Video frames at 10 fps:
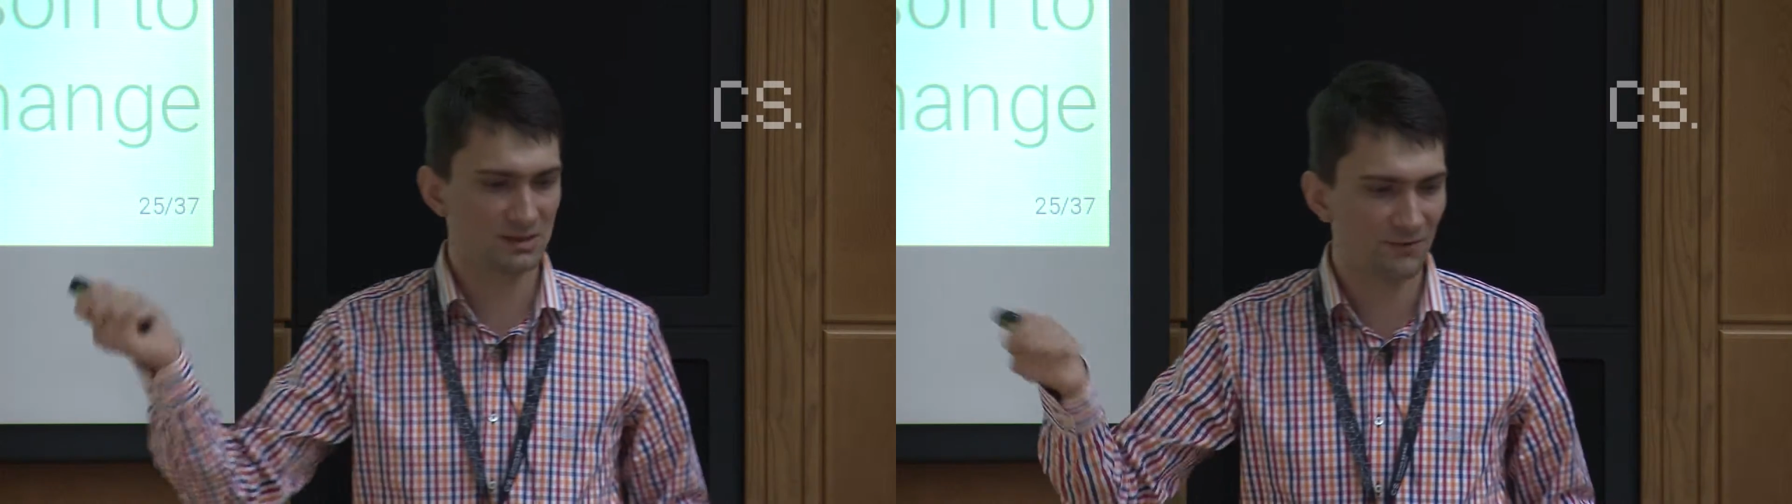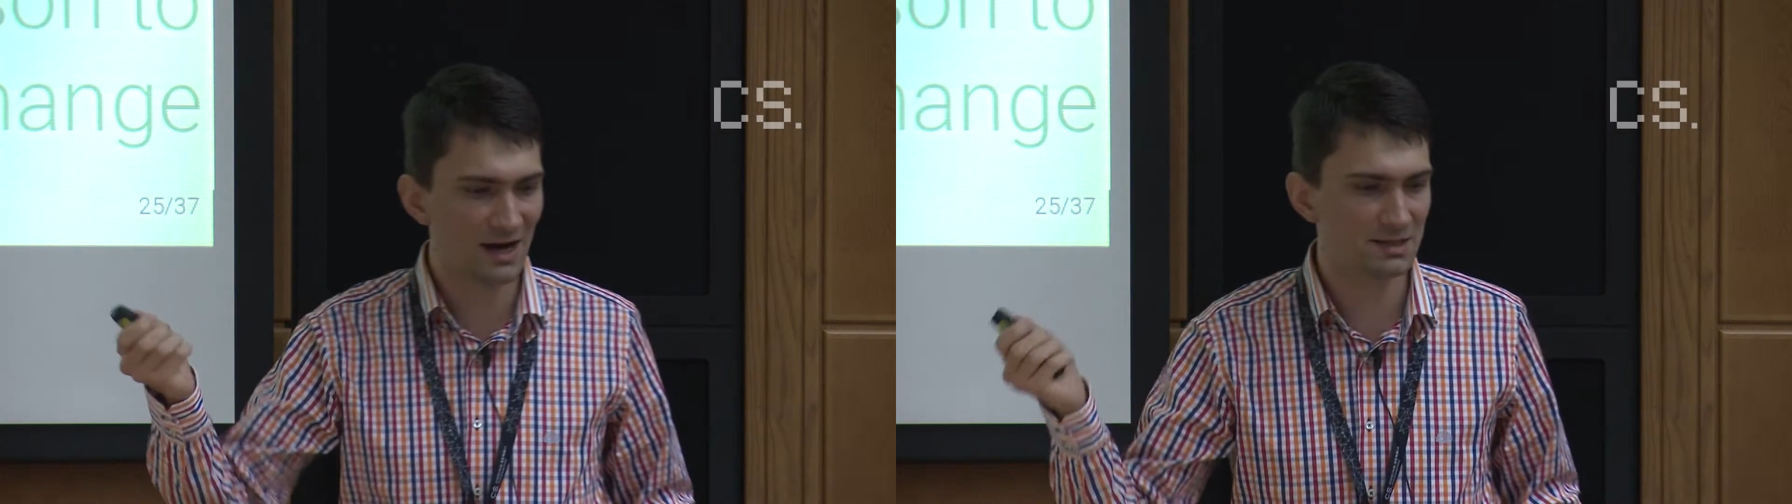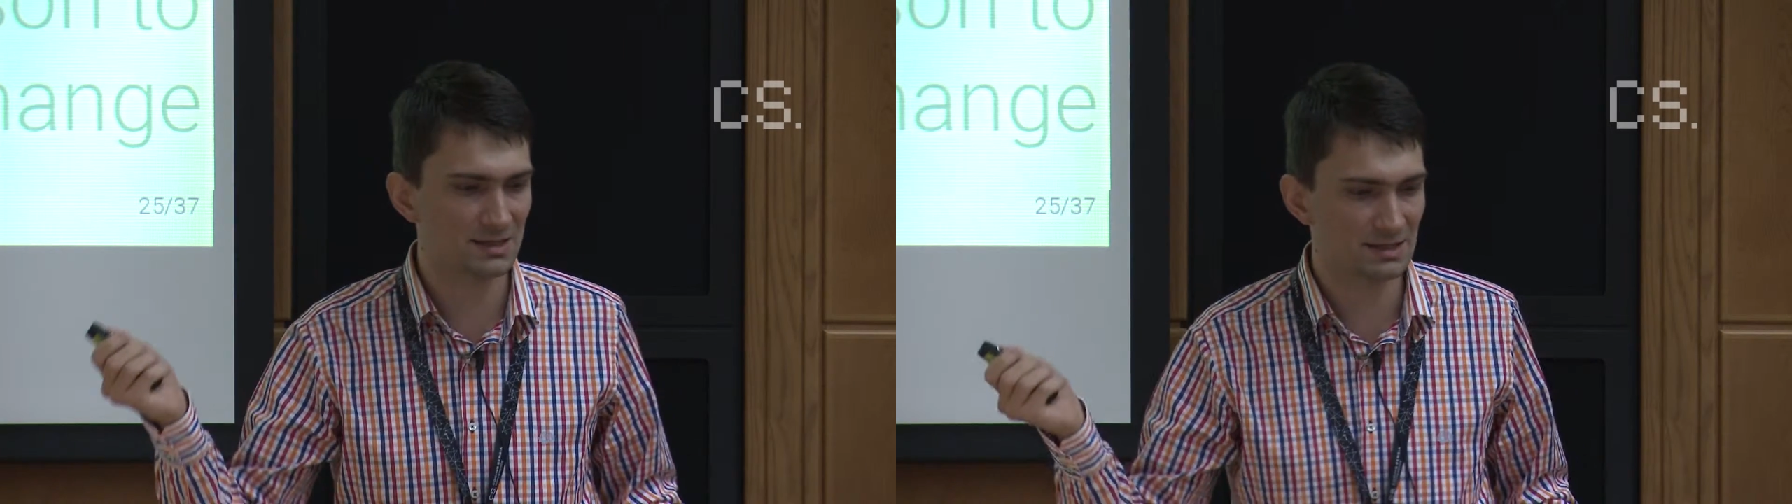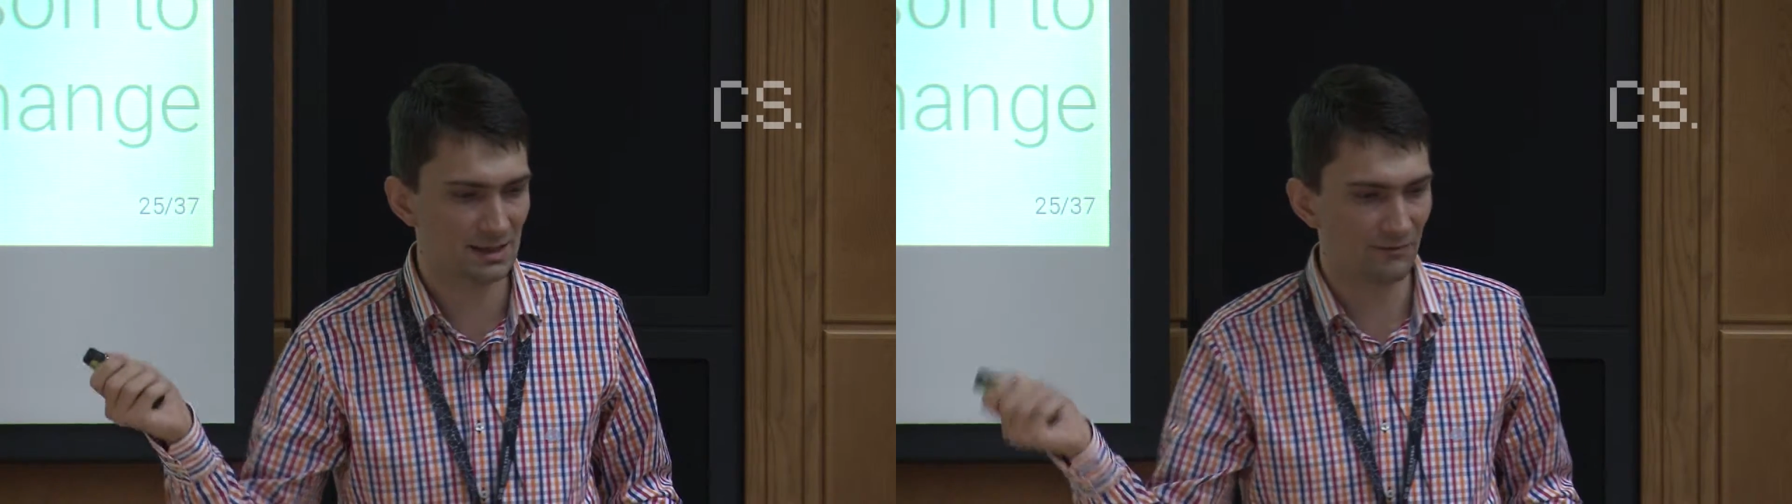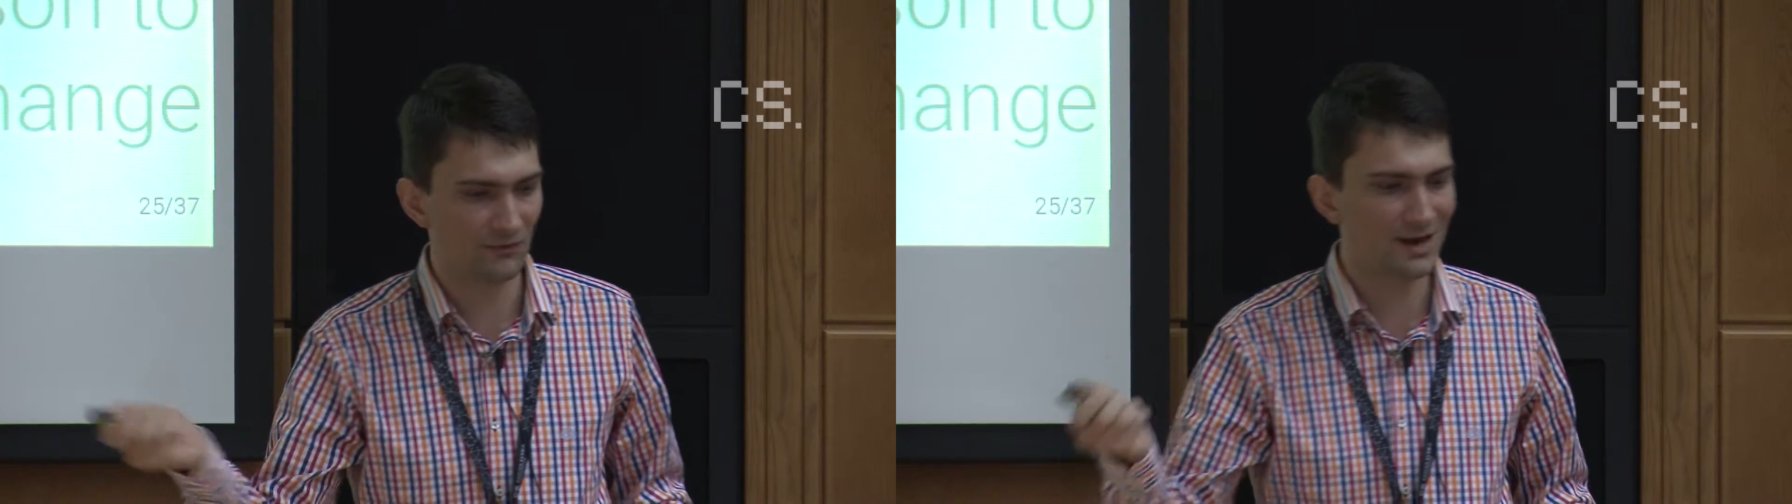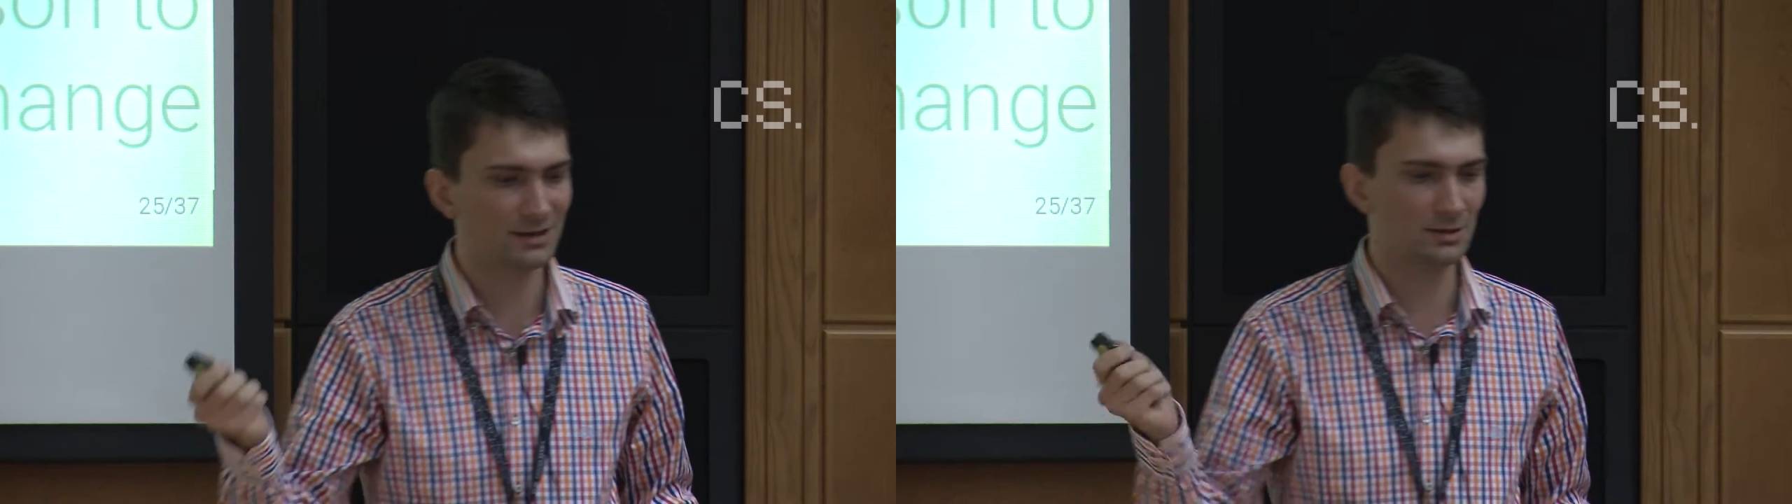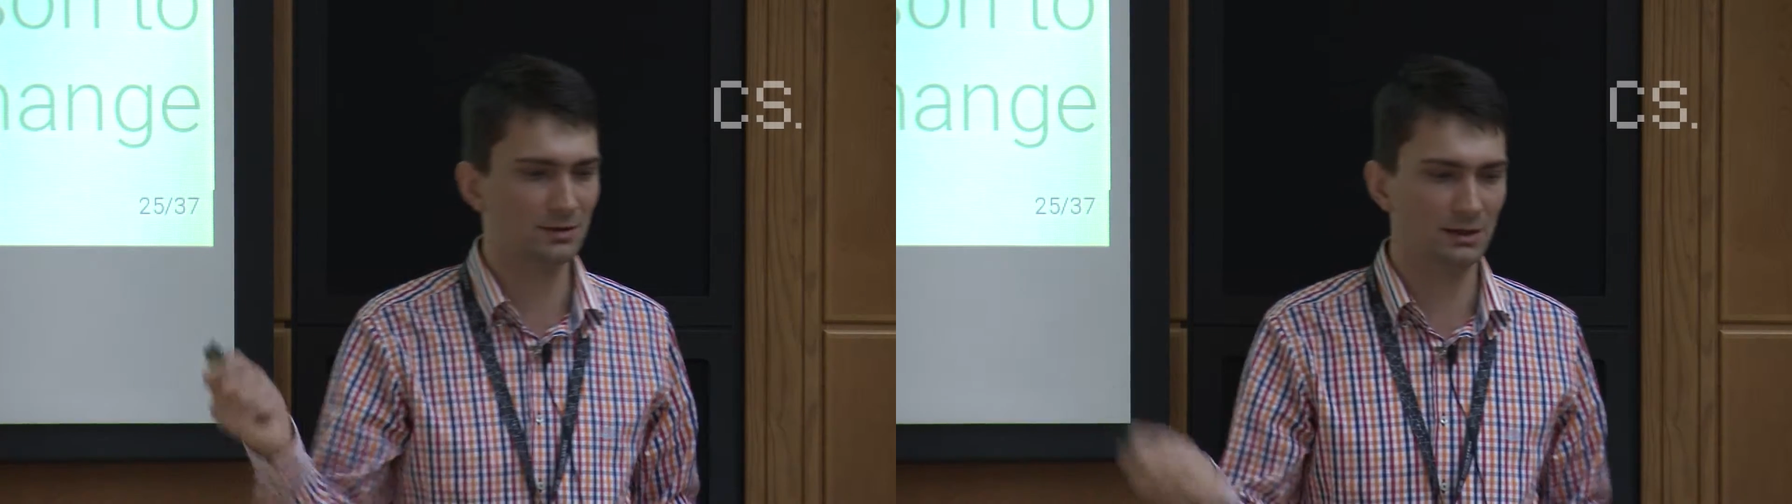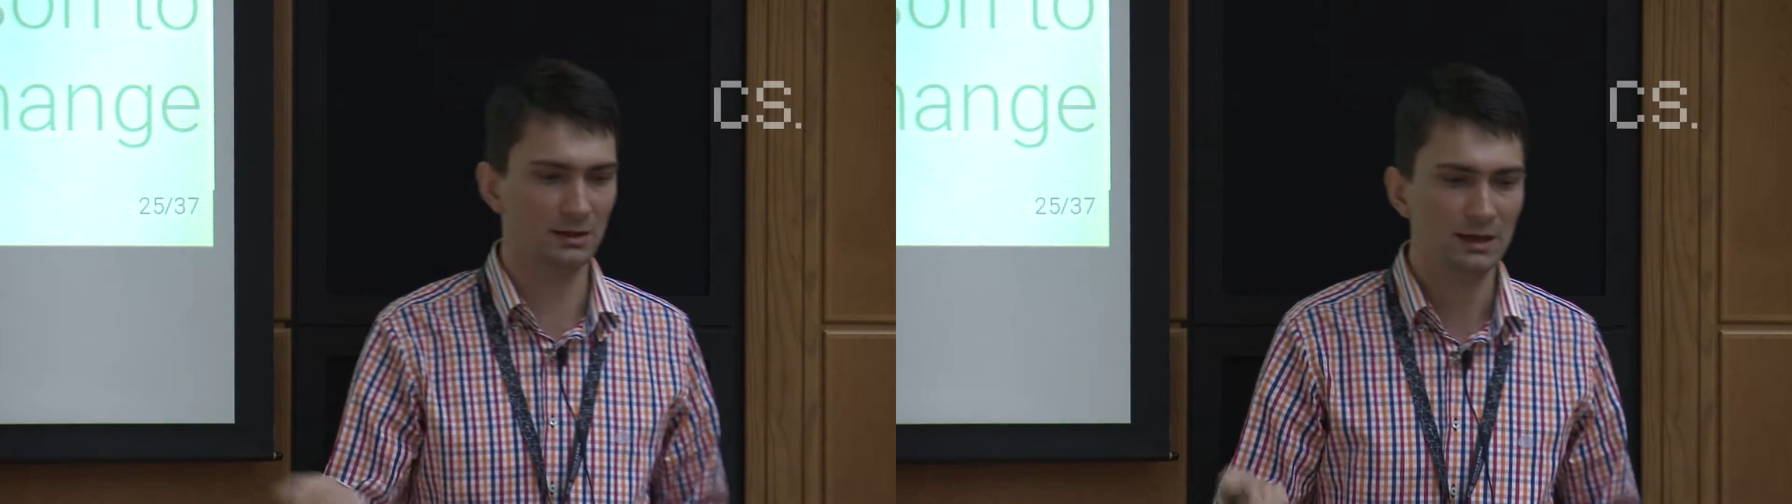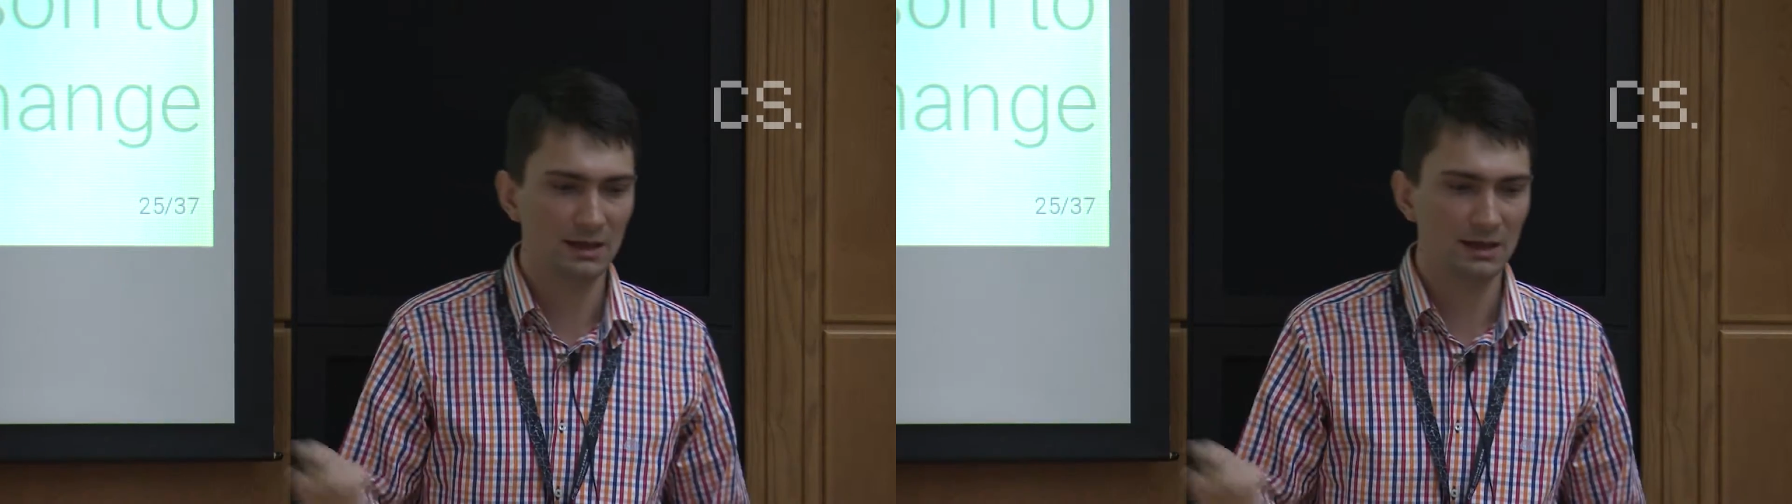file system, factory,